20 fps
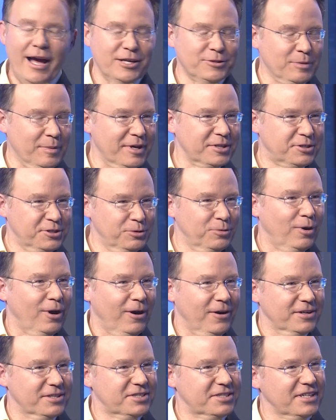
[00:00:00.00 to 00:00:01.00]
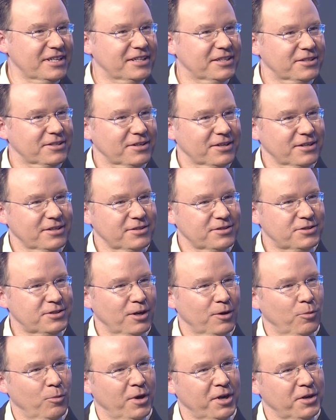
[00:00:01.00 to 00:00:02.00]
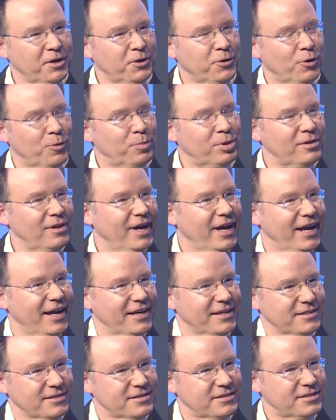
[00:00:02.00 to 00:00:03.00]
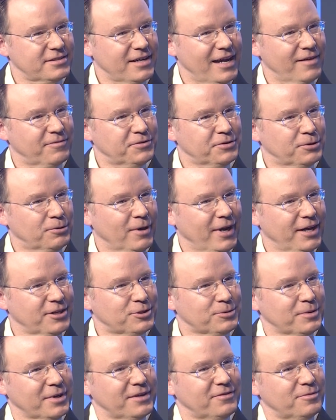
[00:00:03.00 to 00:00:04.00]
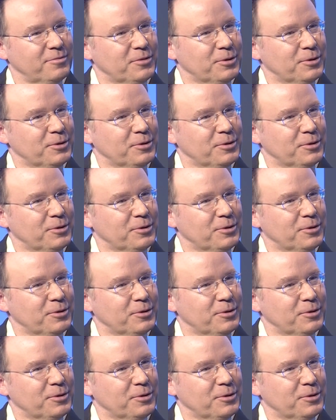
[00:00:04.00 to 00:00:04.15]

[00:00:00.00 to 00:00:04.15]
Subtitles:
we mentioned, you are a senior. So what are your plans after you graduate from